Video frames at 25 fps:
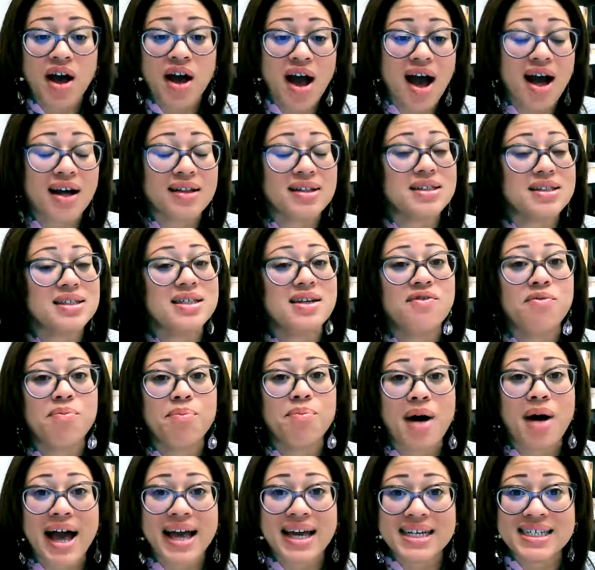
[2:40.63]
cognitive
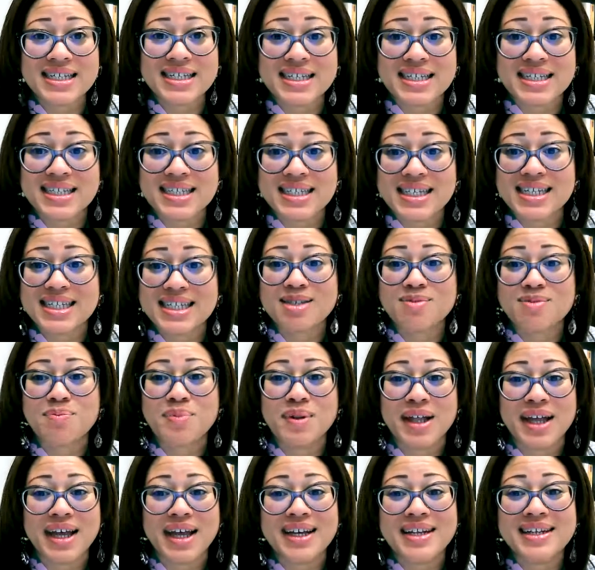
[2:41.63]
biases
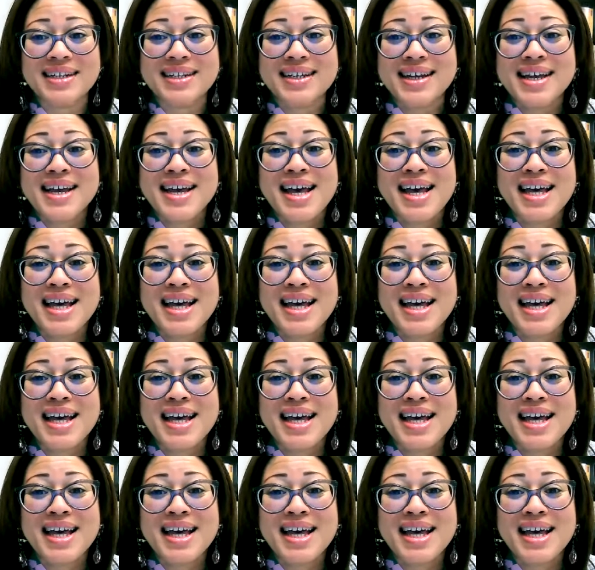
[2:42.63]
explained.